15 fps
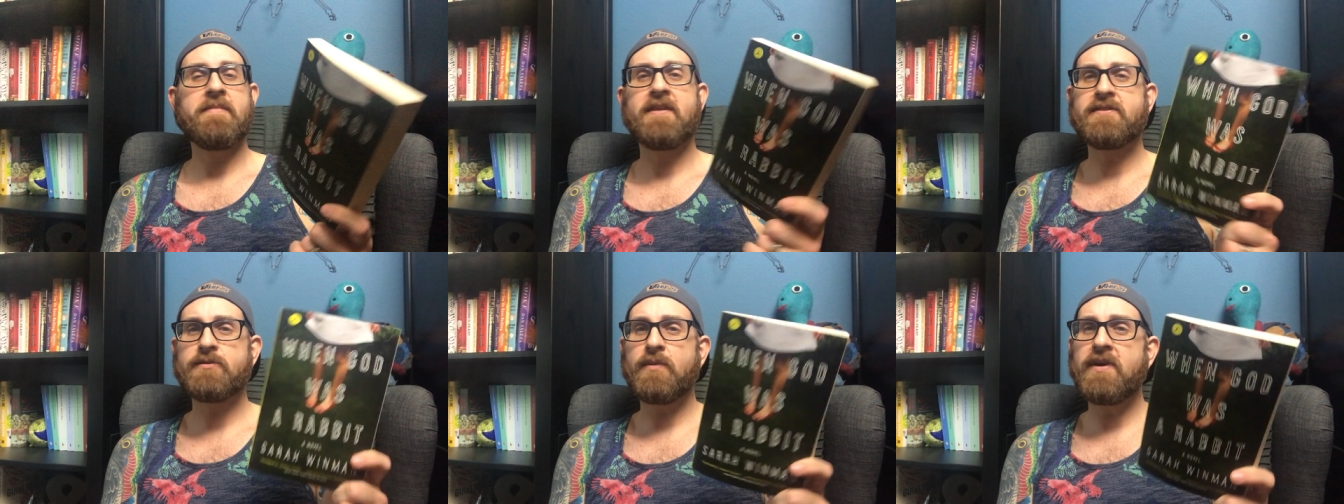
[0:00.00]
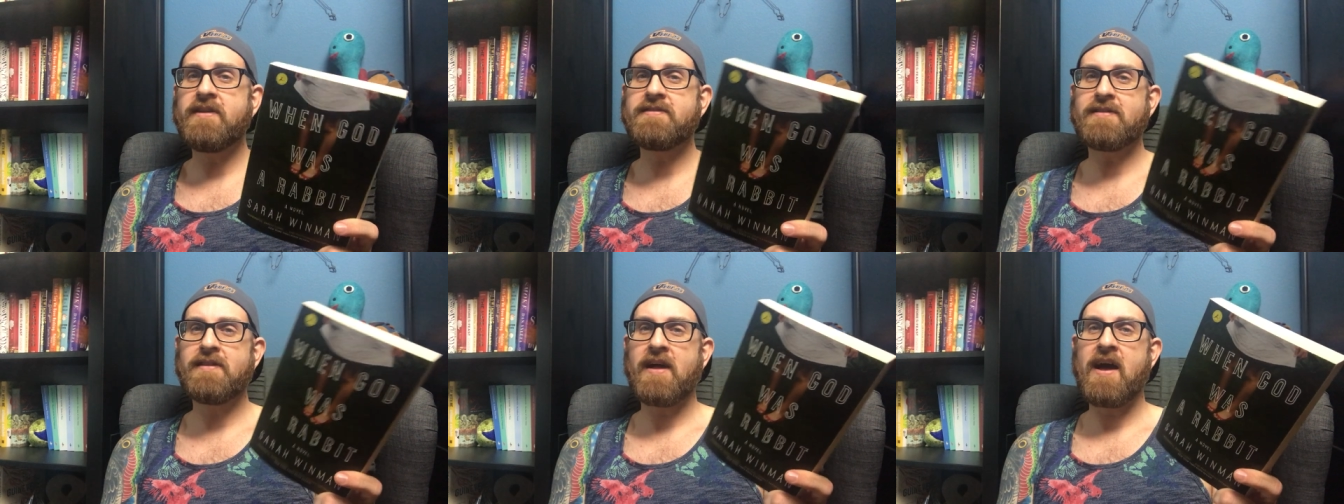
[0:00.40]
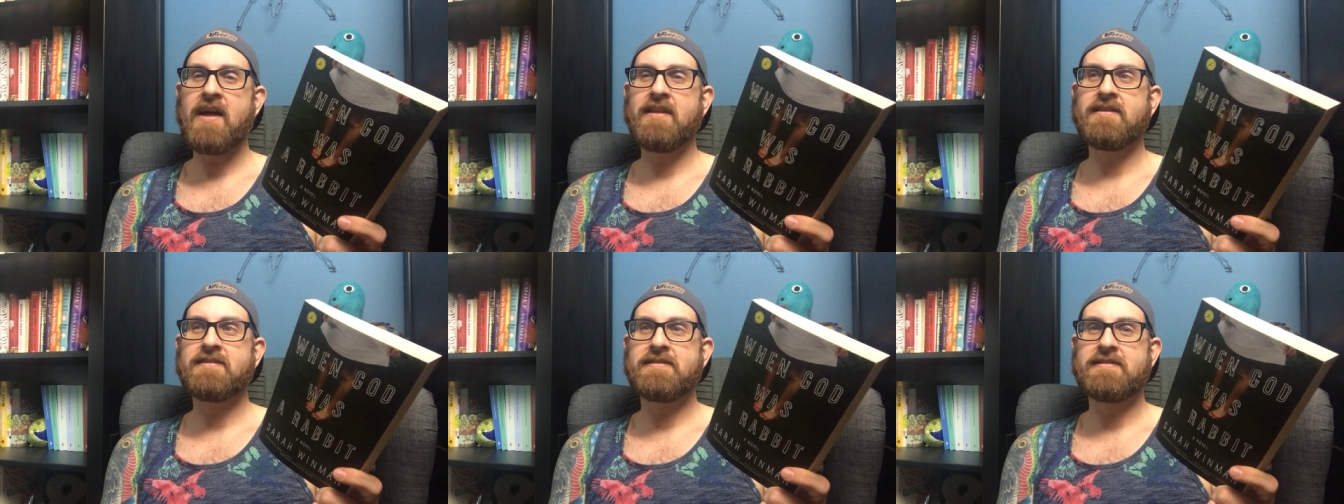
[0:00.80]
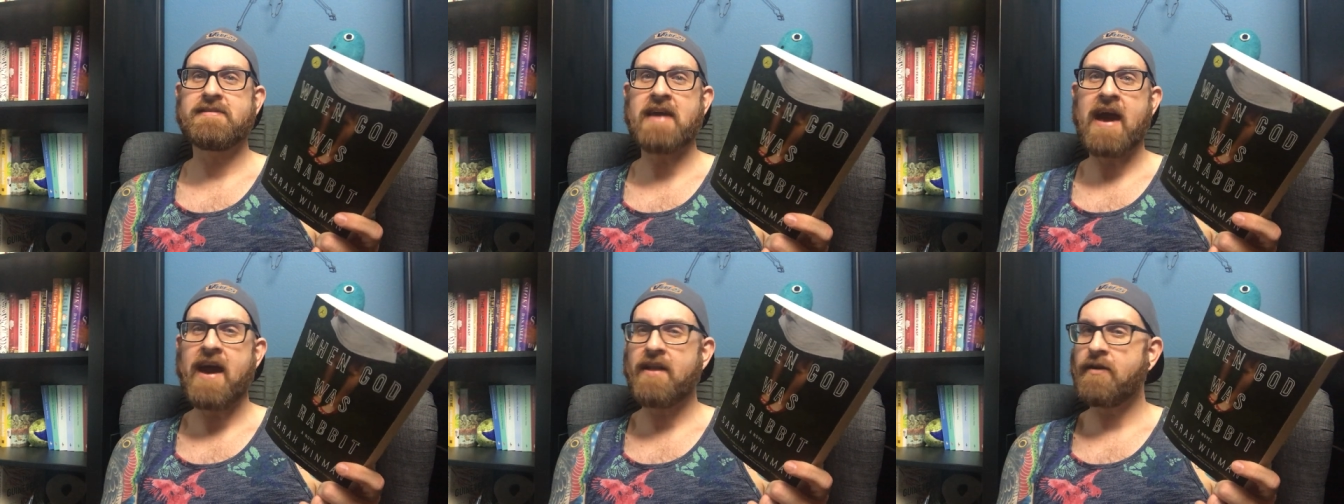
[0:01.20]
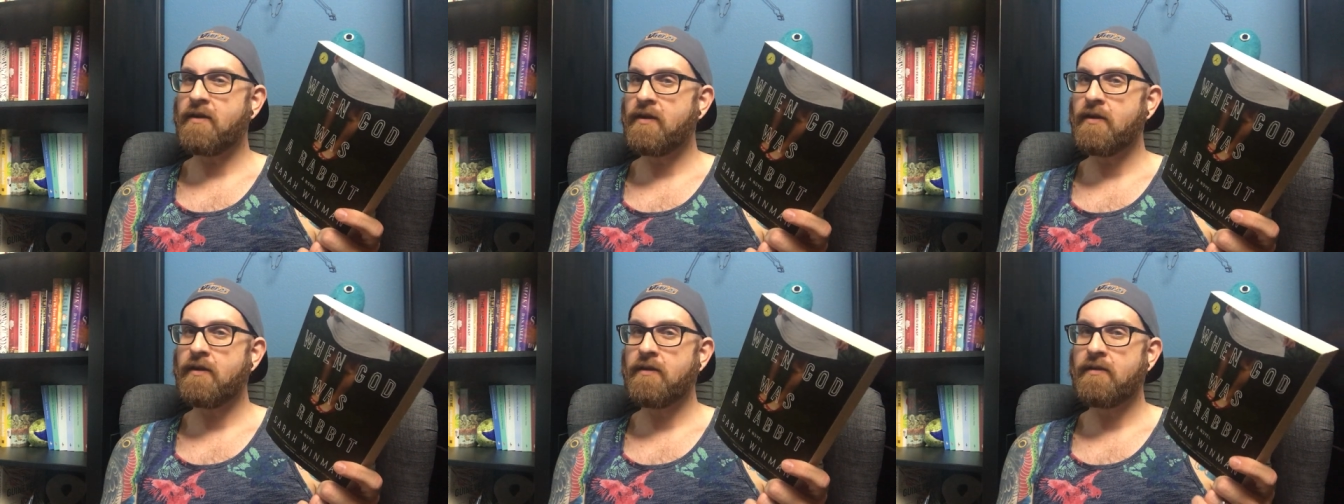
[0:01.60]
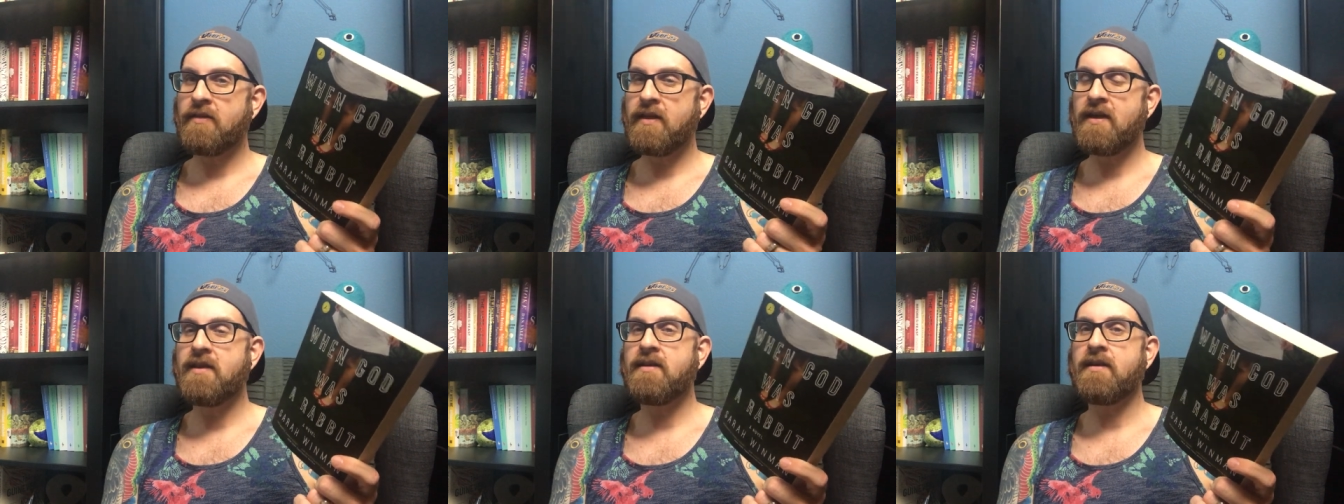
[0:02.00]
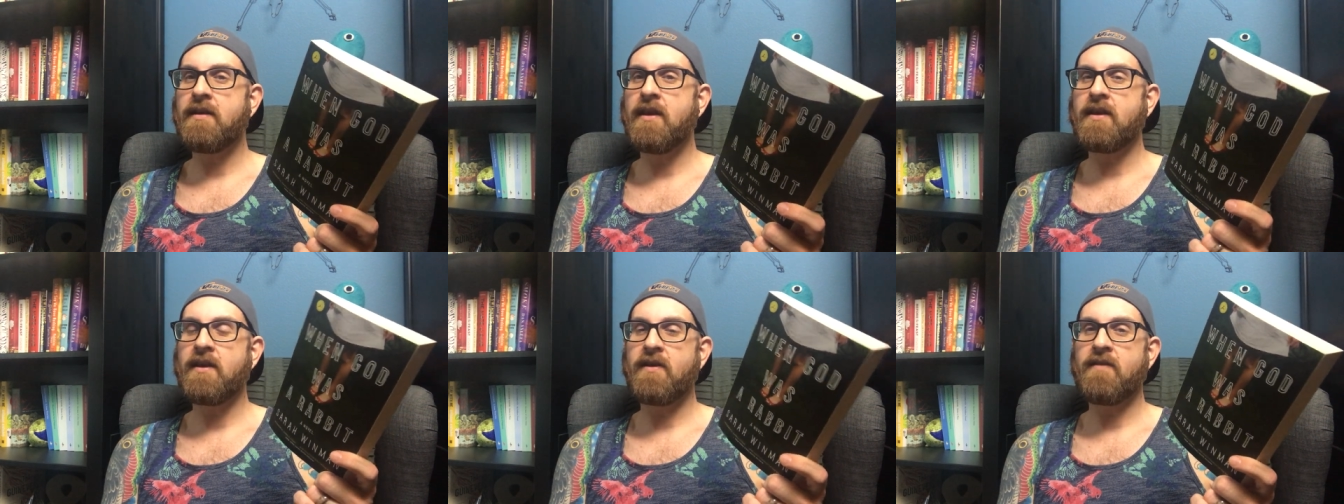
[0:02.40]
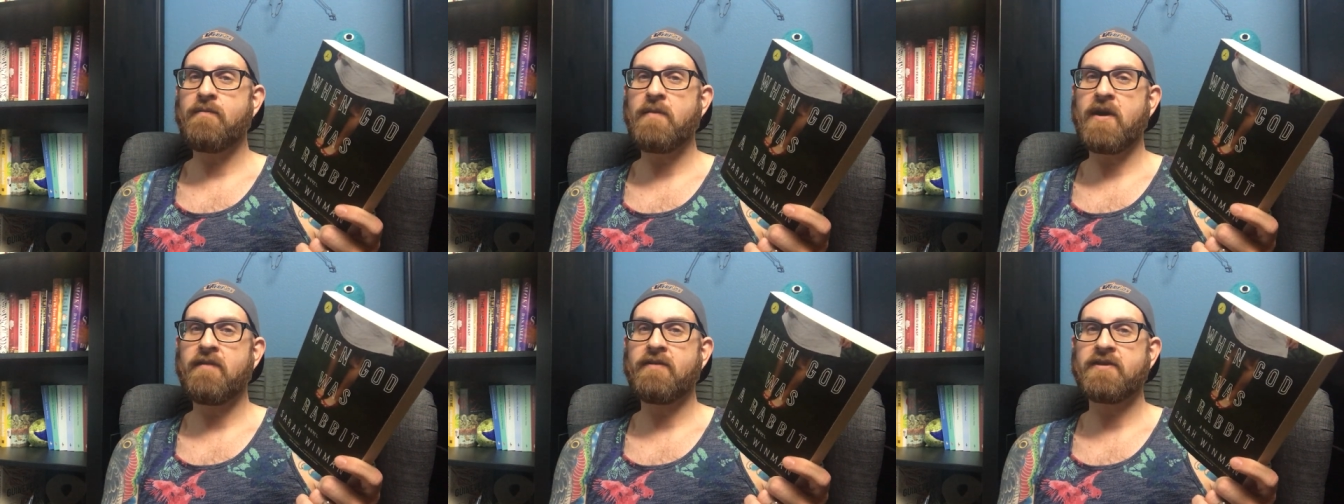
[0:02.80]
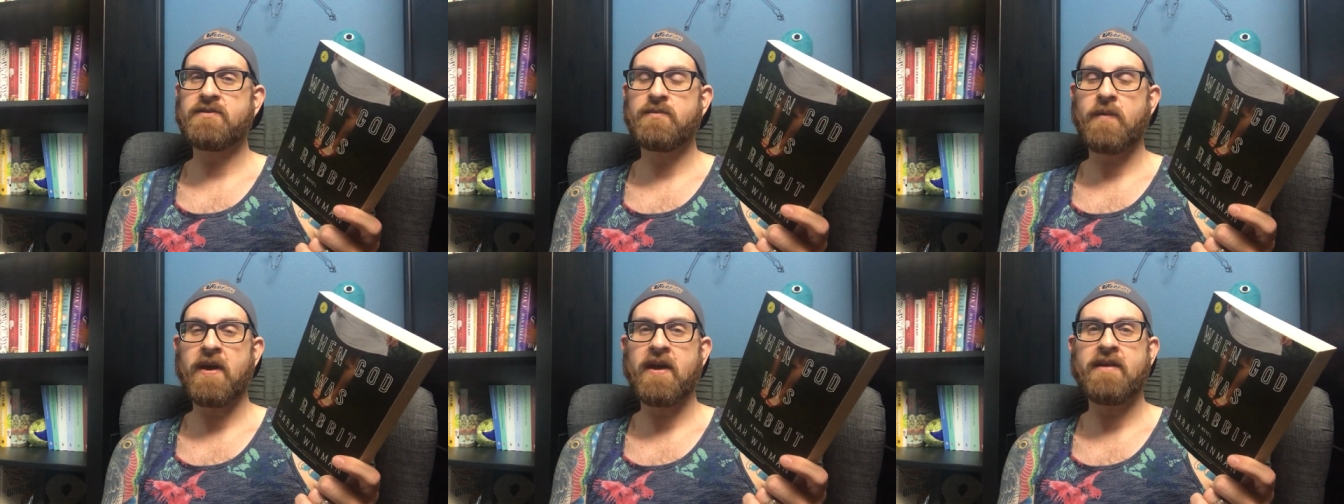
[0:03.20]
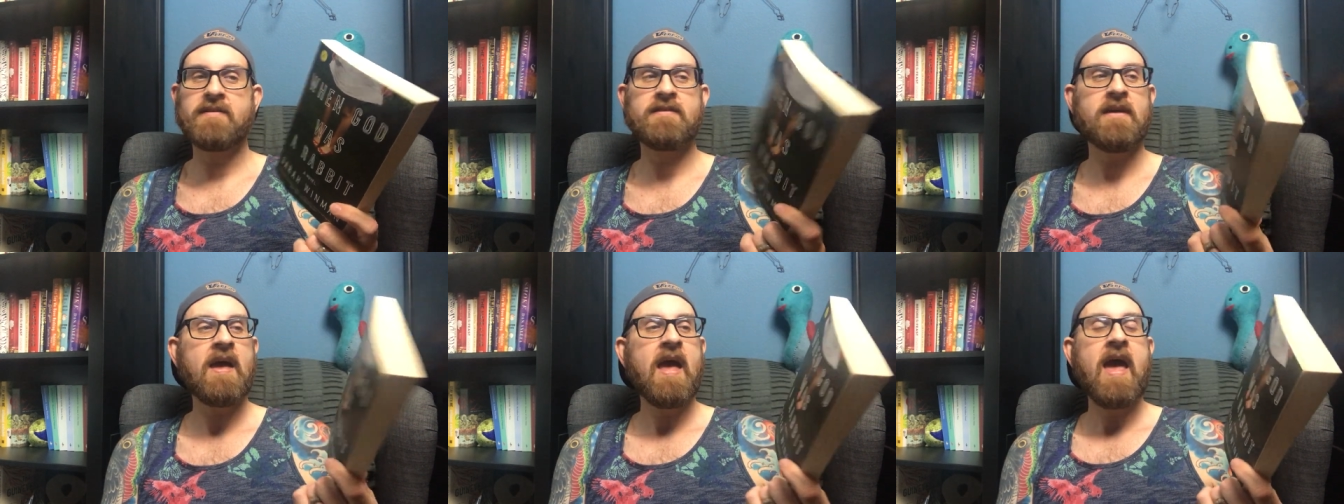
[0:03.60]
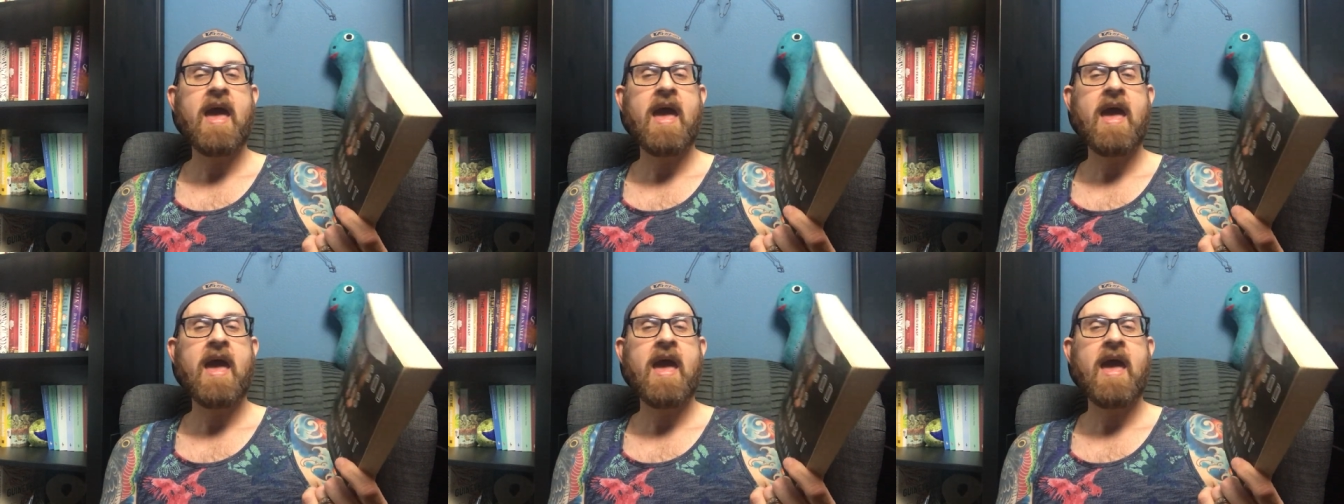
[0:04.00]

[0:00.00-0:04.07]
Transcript: This one is a lot sadder than A Year of Marvelous Ways.